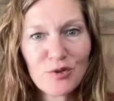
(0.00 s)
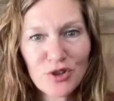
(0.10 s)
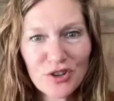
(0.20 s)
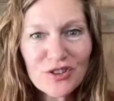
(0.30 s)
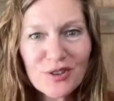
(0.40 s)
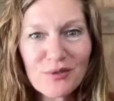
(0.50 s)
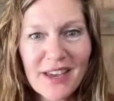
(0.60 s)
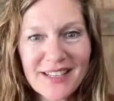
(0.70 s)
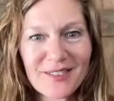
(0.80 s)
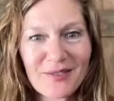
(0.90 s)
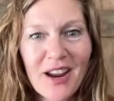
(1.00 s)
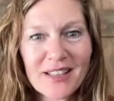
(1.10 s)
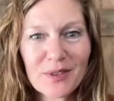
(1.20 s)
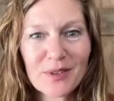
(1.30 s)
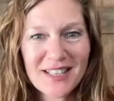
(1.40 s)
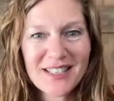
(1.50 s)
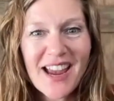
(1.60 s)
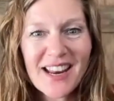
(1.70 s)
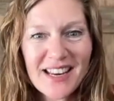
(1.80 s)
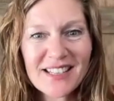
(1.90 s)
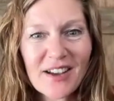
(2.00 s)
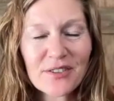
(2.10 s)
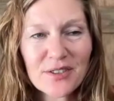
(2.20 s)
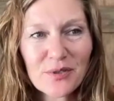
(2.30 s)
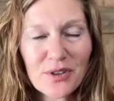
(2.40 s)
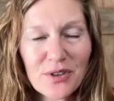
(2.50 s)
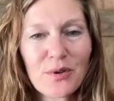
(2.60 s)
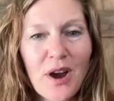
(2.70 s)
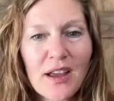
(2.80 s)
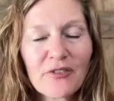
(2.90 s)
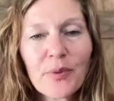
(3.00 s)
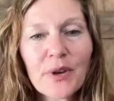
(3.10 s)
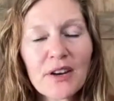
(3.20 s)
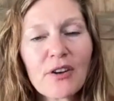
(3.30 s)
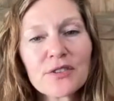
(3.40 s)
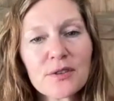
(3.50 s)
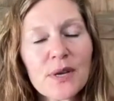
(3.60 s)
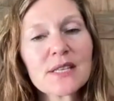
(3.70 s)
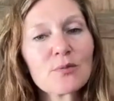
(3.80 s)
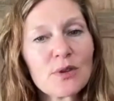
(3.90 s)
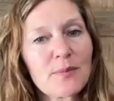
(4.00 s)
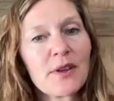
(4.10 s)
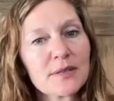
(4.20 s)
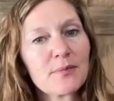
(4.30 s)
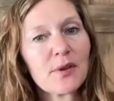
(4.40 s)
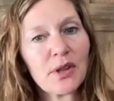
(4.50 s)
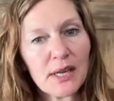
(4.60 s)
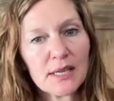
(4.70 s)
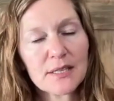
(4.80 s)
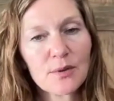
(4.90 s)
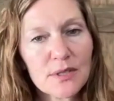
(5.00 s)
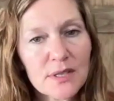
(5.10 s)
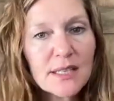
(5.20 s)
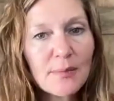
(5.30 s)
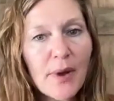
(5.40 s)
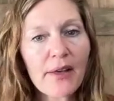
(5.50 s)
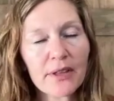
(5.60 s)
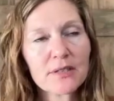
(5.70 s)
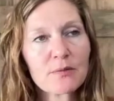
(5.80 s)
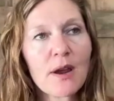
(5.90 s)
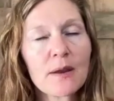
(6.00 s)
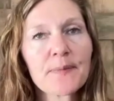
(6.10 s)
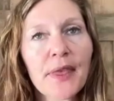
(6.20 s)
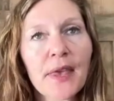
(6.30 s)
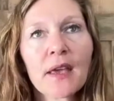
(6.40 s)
You should do this, right? It's what society tells you to do, kind of. But it also is responsibility. So it's a balance, right?